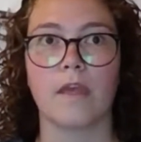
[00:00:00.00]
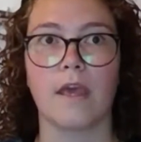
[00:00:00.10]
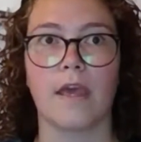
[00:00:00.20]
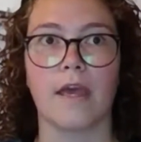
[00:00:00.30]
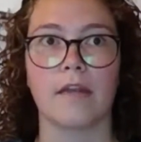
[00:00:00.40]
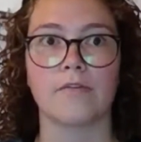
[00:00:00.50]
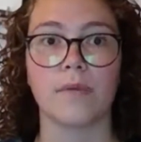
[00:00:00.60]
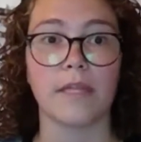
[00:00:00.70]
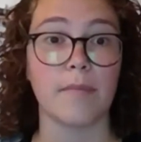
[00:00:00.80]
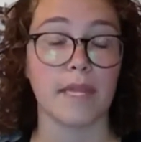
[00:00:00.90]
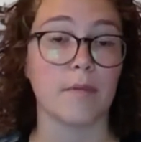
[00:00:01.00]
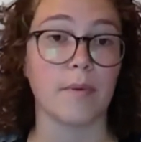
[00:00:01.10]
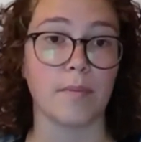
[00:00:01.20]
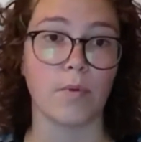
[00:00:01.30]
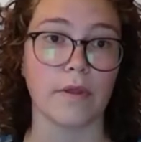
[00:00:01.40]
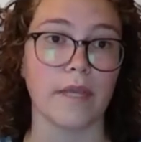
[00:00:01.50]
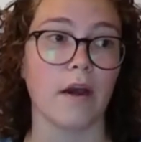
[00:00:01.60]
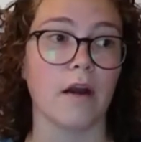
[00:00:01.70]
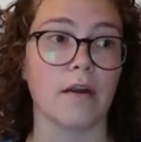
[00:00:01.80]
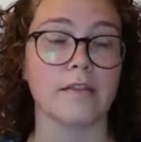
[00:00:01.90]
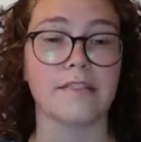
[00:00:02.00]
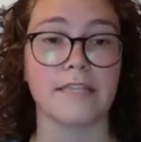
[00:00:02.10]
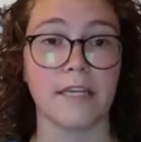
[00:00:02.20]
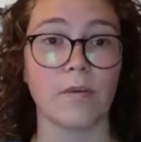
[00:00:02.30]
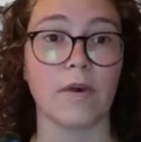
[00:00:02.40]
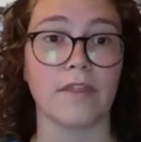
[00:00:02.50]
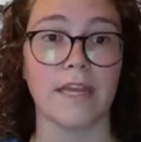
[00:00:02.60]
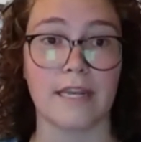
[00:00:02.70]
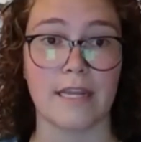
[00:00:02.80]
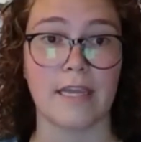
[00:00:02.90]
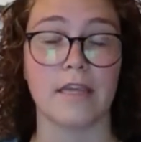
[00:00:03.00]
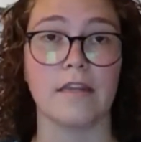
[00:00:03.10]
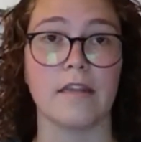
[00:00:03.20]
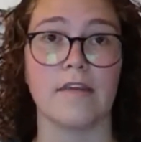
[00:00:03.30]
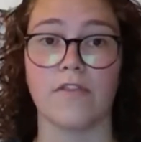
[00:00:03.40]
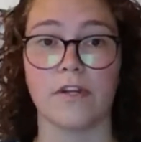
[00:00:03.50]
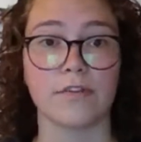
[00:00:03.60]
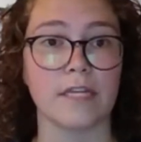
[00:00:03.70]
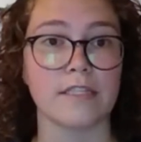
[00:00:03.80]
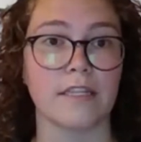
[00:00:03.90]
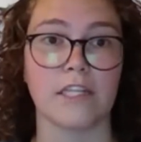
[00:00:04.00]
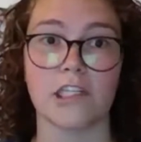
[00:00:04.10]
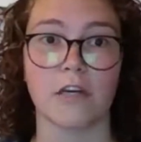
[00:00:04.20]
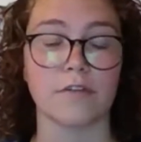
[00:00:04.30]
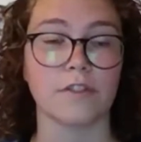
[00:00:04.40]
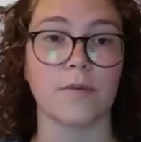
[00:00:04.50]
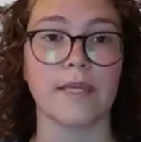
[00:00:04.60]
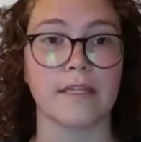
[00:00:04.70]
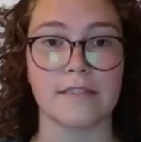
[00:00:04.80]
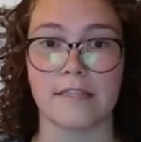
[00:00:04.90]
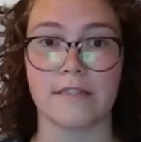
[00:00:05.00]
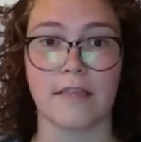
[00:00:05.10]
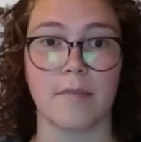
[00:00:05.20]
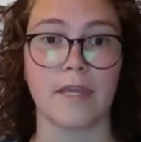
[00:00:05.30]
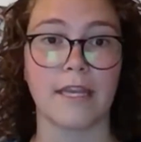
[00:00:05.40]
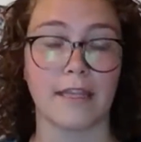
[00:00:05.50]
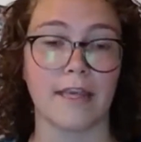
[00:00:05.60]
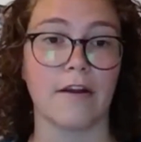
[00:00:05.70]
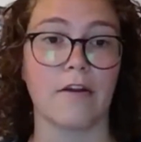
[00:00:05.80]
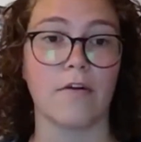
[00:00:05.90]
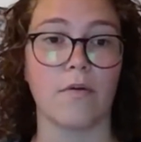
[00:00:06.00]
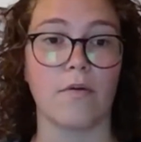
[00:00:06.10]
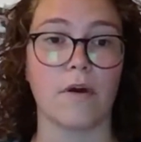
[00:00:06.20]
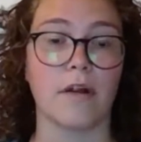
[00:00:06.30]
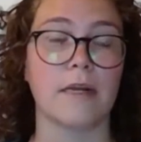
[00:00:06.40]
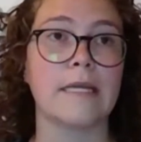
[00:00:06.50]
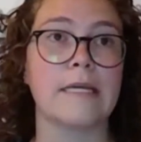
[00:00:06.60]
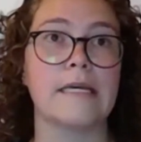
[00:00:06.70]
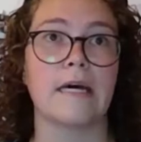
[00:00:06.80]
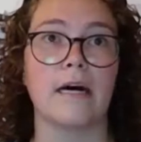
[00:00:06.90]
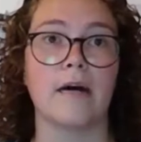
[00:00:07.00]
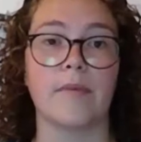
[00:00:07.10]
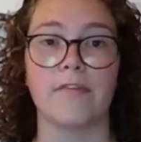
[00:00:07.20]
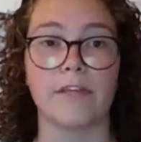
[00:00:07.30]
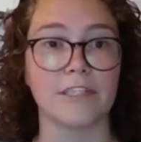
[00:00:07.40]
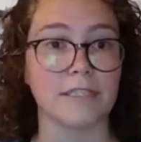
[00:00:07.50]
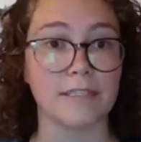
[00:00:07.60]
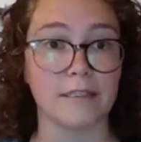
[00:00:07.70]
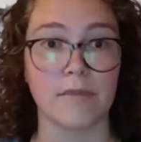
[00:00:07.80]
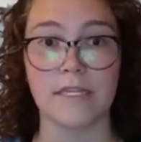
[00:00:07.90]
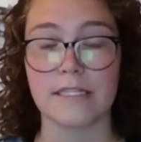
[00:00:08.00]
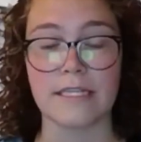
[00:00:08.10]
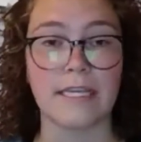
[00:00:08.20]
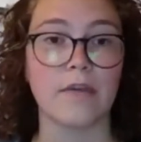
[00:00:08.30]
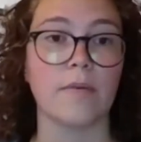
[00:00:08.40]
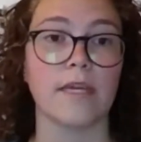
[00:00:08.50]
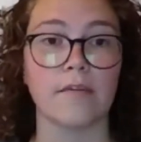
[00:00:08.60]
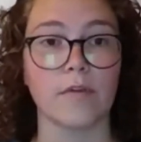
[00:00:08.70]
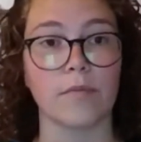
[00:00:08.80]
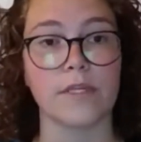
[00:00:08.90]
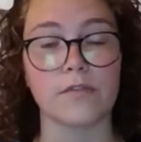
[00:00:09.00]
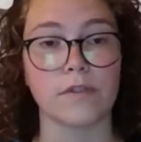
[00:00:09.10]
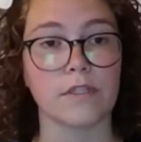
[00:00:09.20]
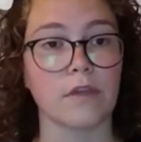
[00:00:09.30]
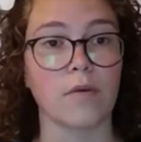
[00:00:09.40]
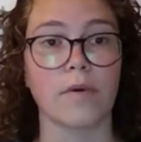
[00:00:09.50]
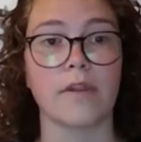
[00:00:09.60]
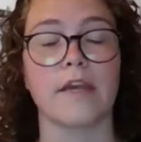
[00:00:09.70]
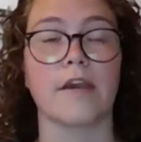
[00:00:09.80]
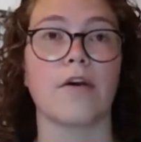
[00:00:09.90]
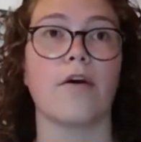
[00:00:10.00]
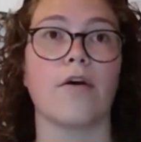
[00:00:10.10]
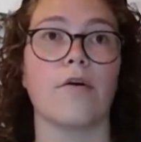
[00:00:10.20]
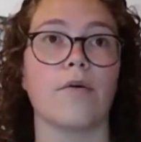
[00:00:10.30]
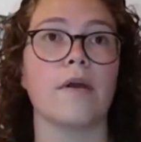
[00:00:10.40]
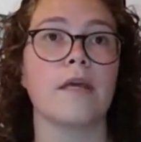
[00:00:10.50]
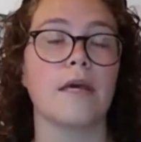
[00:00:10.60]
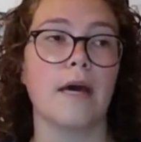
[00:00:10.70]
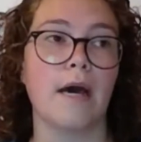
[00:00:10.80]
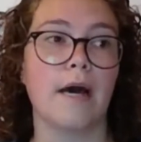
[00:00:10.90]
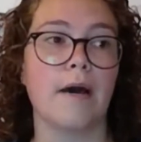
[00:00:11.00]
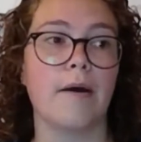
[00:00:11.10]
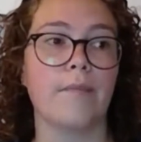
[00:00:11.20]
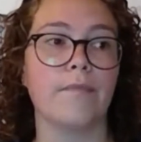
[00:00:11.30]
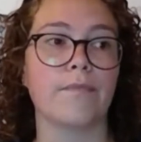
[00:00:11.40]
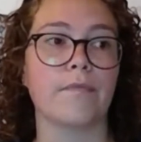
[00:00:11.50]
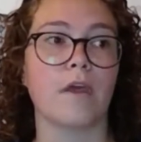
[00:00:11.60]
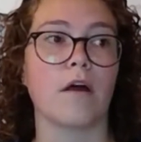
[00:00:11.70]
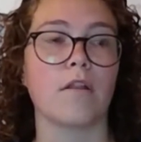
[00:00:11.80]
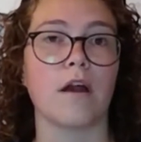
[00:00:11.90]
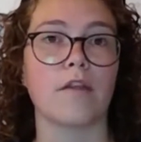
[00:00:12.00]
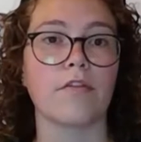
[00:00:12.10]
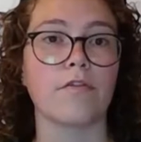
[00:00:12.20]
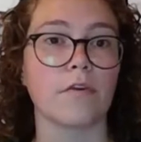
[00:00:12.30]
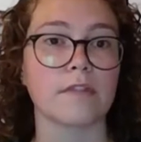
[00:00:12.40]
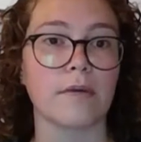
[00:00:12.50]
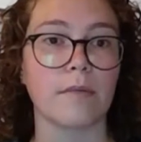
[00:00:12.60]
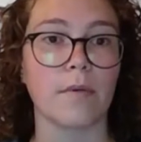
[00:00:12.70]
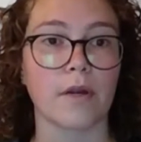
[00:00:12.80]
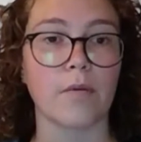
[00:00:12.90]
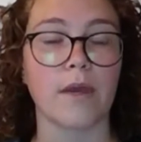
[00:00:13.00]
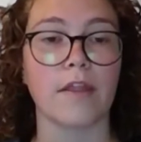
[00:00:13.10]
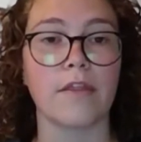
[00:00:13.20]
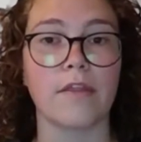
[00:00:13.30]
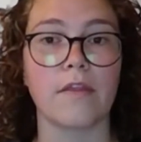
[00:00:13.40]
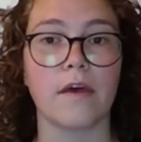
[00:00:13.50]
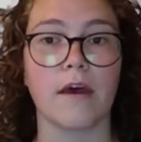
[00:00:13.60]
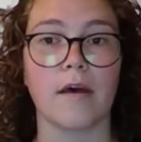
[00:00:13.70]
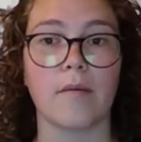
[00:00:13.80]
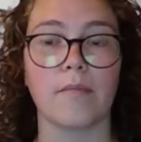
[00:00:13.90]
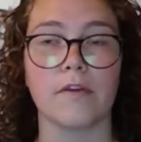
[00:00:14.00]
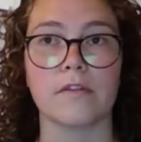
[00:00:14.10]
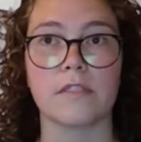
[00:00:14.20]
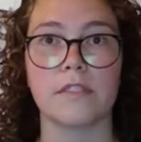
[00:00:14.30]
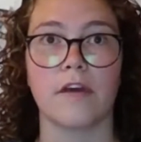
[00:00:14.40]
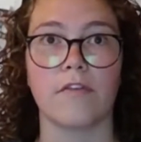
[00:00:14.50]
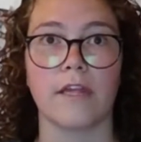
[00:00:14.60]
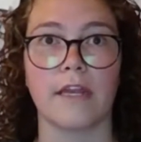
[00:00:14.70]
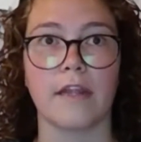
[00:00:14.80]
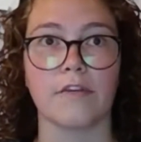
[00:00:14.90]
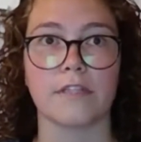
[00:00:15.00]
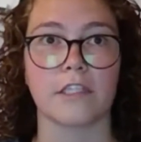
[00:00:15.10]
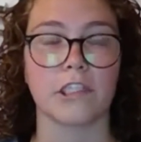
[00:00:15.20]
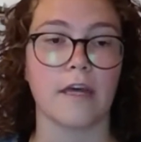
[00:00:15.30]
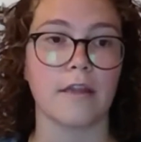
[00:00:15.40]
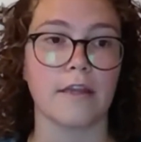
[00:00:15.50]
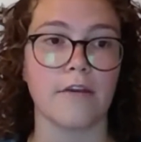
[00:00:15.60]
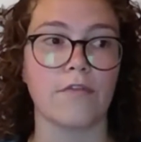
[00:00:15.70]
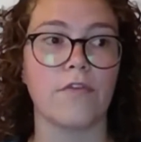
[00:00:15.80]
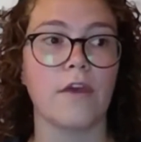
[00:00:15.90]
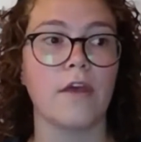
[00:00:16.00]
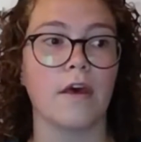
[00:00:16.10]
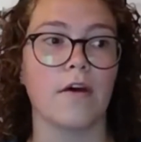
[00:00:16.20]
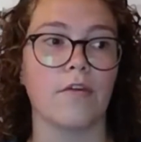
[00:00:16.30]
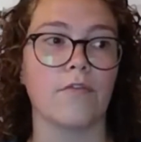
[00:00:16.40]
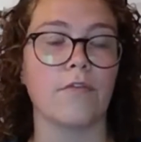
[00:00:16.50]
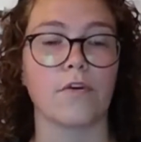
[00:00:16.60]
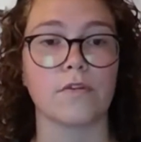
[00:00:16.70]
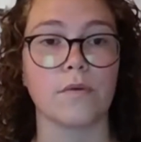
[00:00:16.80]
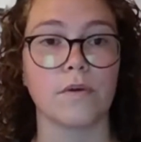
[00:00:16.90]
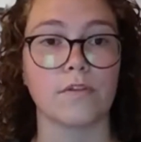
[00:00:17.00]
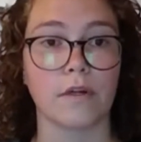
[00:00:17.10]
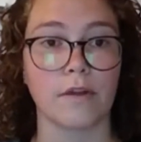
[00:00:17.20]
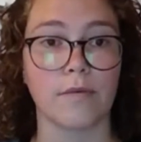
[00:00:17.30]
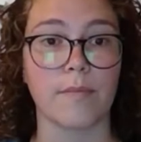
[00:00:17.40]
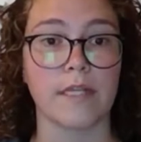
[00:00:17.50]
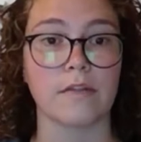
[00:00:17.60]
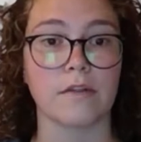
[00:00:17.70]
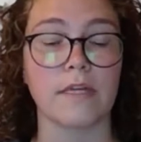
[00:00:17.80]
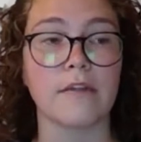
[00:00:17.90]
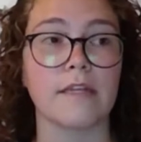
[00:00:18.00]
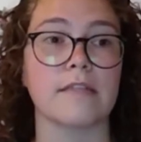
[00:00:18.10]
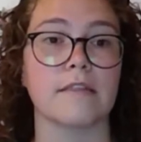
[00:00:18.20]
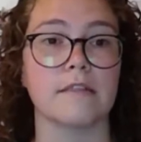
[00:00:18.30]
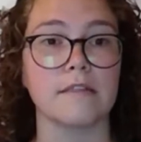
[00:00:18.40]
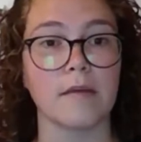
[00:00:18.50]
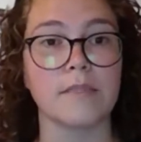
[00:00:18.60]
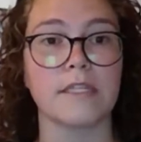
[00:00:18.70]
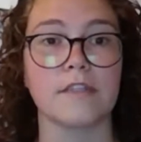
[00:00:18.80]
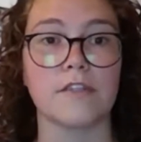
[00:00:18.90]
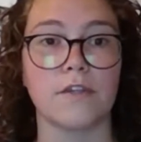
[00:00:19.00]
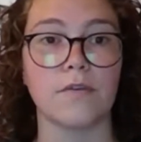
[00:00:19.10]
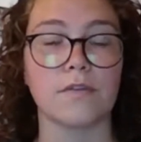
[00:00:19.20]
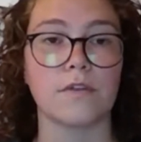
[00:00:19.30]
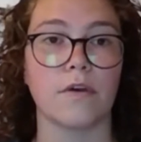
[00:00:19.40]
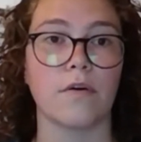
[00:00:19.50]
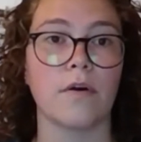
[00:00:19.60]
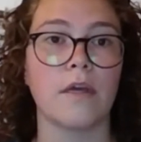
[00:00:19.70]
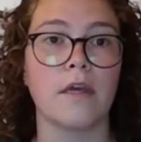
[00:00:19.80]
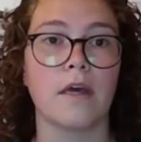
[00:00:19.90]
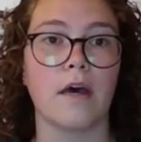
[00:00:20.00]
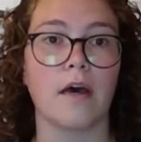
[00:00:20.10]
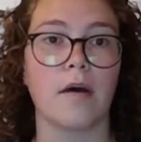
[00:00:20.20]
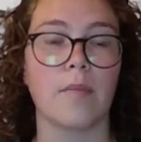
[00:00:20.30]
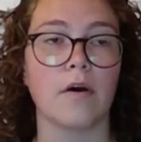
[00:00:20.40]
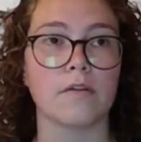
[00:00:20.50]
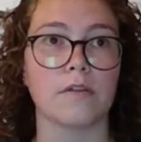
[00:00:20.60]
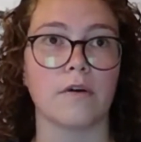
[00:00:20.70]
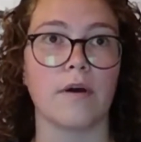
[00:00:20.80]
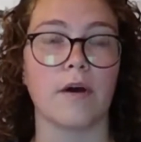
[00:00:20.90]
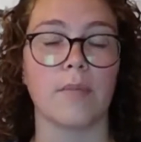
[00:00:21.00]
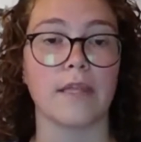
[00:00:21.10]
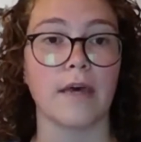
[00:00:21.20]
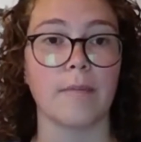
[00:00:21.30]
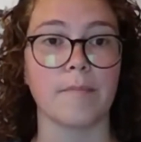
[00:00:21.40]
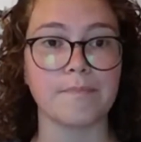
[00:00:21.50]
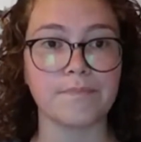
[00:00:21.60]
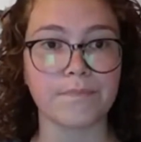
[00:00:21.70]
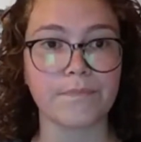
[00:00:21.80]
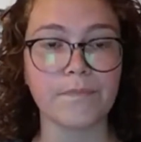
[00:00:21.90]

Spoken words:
And really meeting people where they are, seeing what they need. If they're interested in shelter, we can assist them getting there, or if they just need something to eat, we can give them resources on where they can go. A lot of the folks that we work with, there's definitely an intersectionality of folks who are struggling with mental illness and substance use. So also helping them